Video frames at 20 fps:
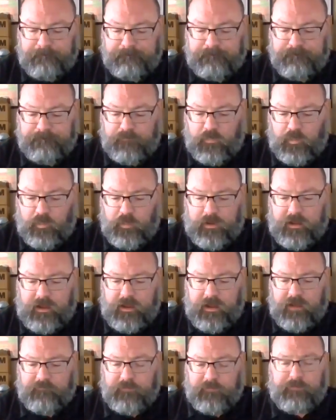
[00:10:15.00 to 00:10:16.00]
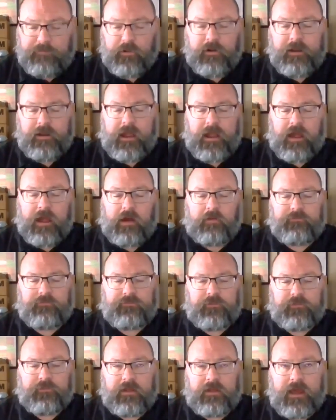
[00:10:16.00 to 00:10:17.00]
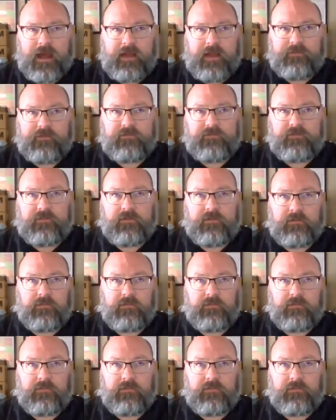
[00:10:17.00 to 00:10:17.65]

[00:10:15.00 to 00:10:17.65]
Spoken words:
We have been putting out for the last,